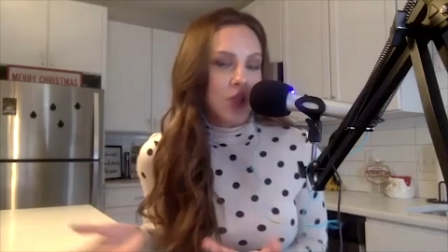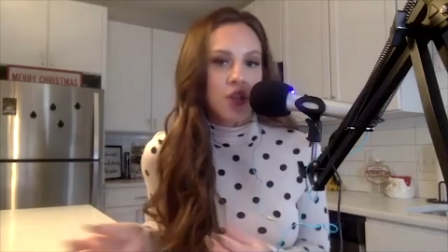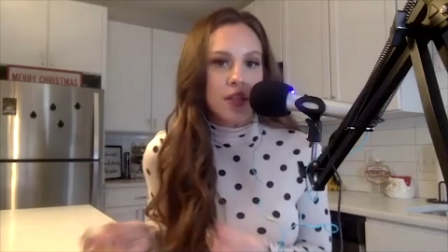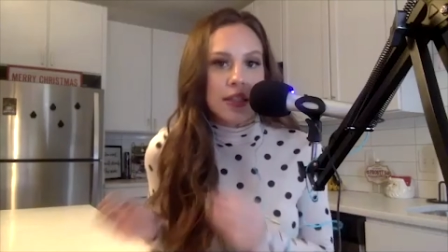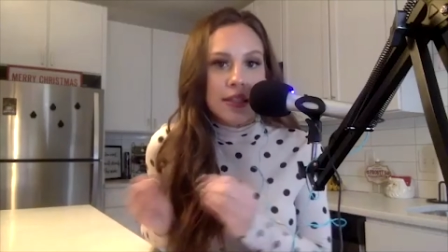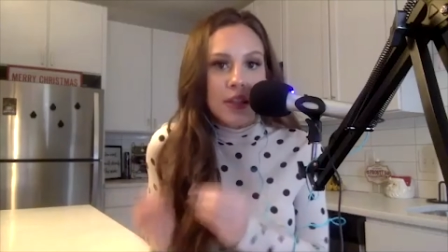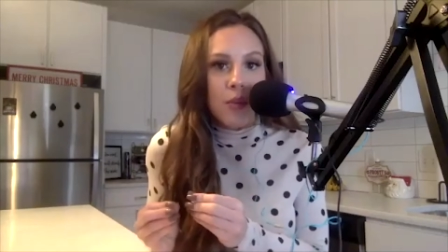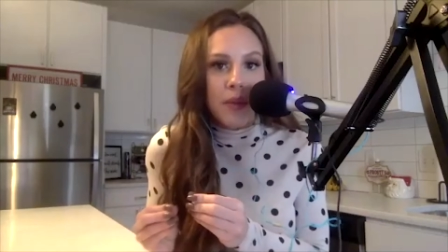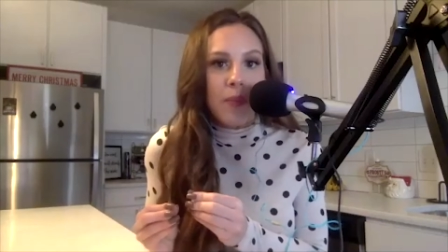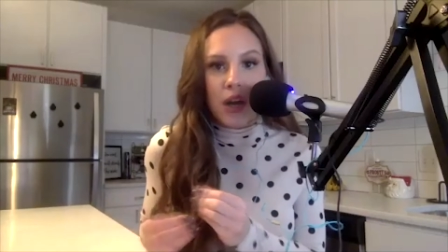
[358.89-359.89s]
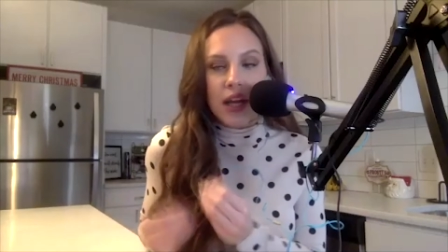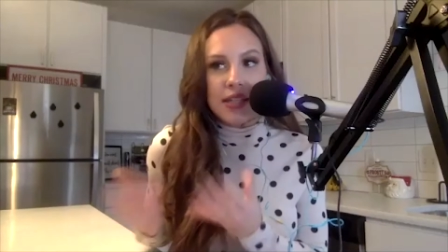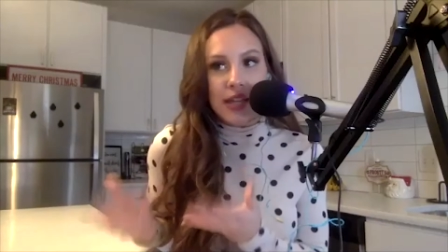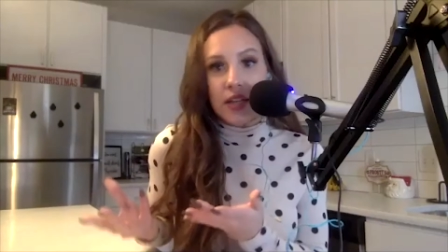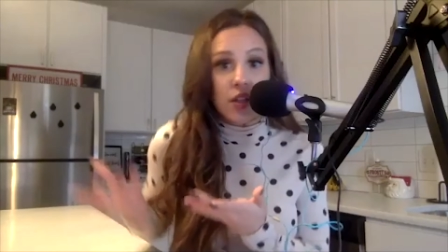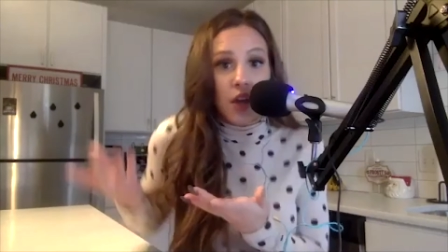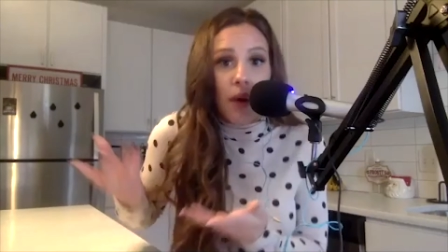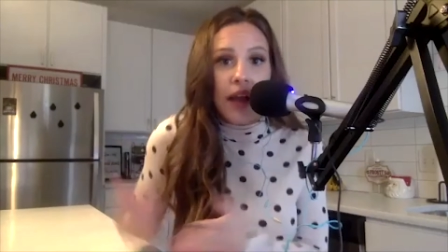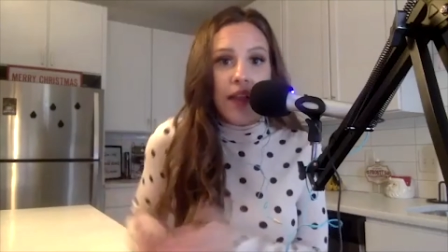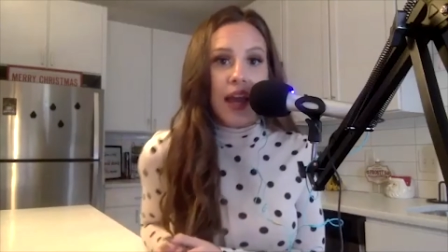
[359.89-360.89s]
It's just a little bit more condensed. So
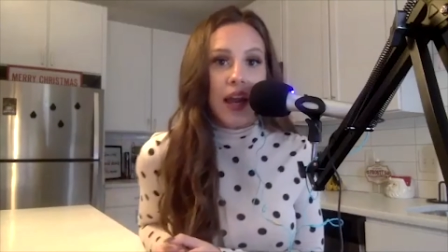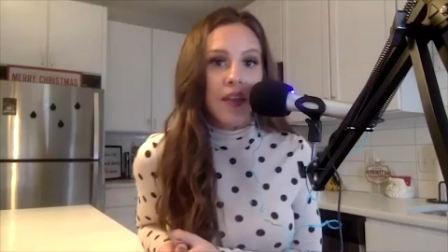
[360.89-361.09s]
I like it.